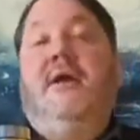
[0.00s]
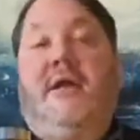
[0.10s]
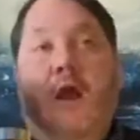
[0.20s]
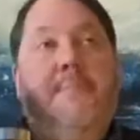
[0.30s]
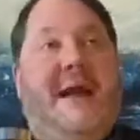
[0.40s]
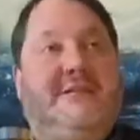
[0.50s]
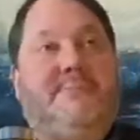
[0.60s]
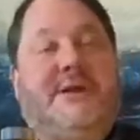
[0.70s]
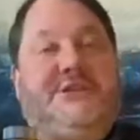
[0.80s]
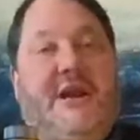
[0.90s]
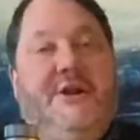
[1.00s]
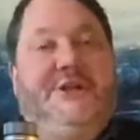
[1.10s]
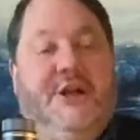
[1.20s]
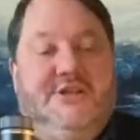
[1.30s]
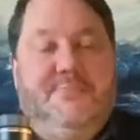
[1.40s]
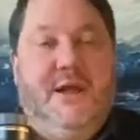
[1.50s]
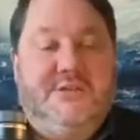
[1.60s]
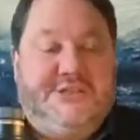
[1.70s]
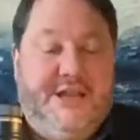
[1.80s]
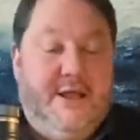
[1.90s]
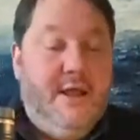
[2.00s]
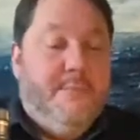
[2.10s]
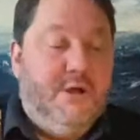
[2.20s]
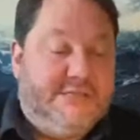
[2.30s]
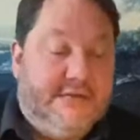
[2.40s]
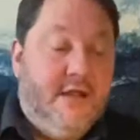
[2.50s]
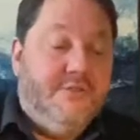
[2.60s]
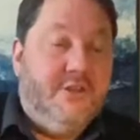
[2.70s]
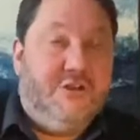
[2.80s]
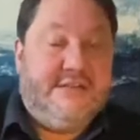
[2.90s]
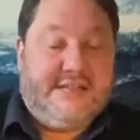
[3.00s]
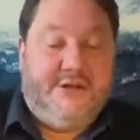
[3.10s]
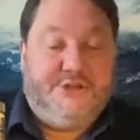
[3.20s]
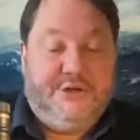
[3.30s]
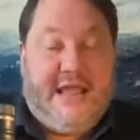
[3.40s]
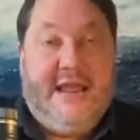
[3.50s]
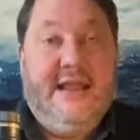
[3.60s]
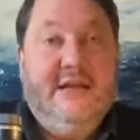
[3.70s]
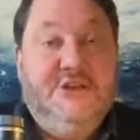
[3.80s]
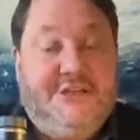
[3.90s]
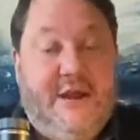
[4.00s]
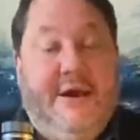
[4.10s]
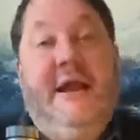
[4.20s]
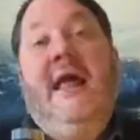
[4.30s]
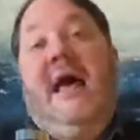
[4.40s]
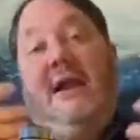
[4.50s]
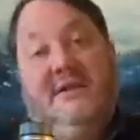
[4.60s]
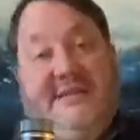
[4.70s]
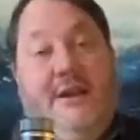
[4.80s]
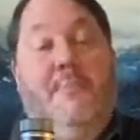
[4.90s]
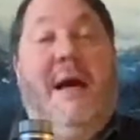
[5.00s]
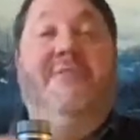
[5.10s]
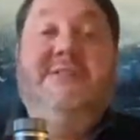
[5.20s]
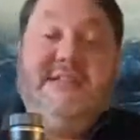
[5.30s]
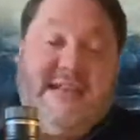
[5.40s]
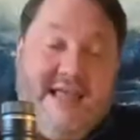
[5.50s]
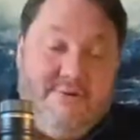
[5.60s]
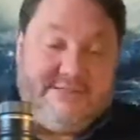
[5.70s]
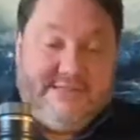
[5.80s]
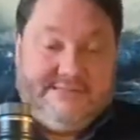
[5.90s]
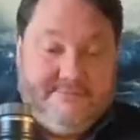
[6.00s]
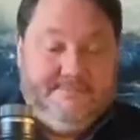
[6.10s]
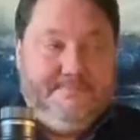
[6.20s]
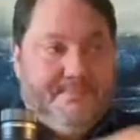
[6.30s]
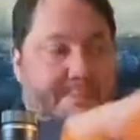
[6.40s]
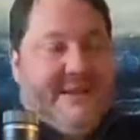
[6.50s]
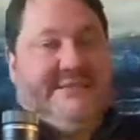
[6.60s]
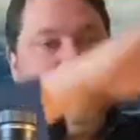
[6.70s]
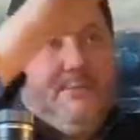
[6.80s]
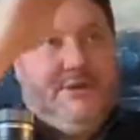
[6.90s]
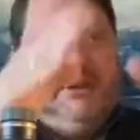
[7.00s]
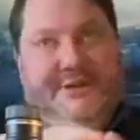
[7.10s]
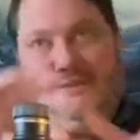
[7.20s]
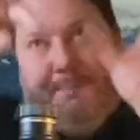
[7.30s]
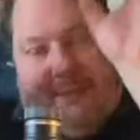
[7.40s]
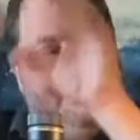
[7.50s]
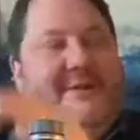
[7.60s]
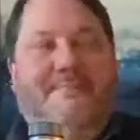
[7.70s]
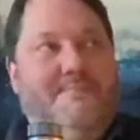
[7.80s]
Go back to my sherry shows from last year, put in the Drinks Coach UK sherry, and I'll tell you about the Solera system. But basically what you're doing is you're building